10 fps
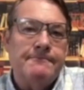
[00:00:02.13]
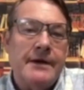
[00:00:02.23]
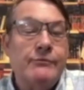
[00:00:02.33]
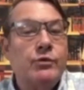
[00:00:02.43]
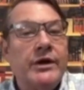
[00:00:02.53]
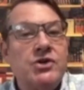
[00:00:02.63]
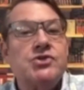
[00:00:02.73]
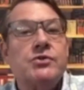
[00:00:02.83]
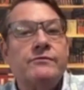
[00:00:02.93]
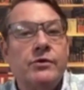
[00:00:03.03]
I'm a
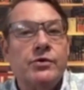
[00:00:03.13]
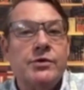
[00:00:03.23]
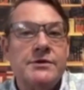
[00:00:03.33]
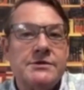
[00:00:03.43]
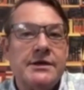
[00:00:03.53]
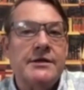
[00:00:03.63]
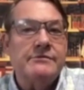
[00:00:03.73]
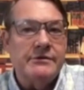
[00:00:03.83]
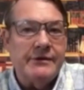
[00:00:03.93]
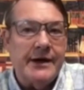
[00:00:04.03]
registered voter in the state
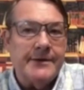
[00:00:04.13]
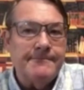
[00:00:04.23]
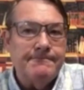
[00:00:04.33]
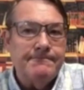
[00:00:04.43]
of Nevada.